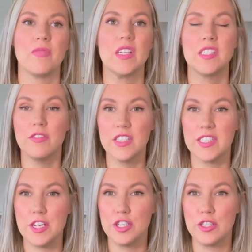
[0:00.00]

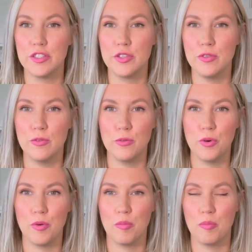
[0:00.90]
civilizations
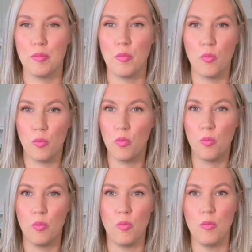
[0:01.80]
who
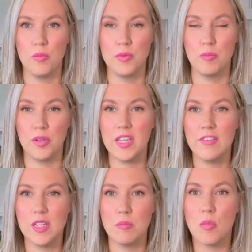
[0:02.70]

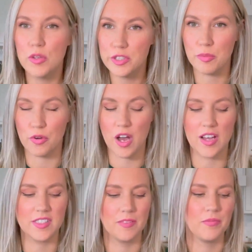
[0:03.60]
believed in multiple
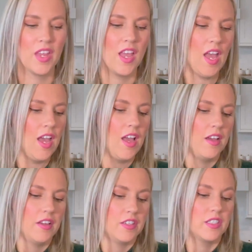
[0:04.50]
gods?
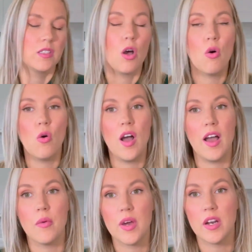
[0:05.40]
So
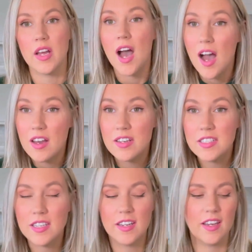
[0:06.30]
I went on a
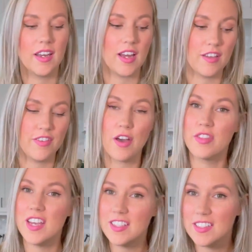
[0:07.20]
hunt and I
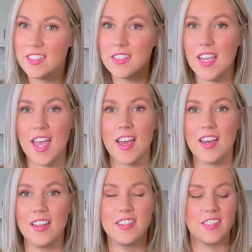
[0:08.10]
found this,
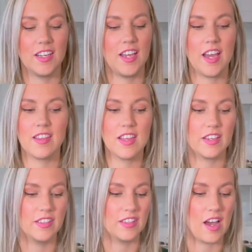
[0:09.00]
and I think
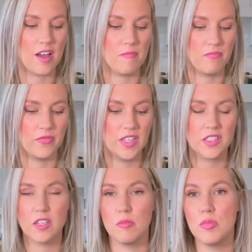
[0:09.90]
it's
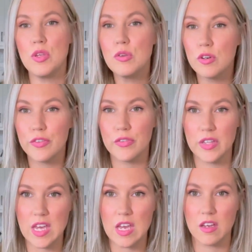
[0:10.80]
going to
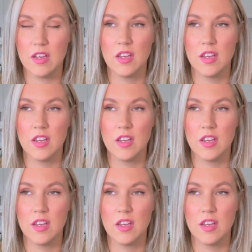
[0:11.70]
beautifully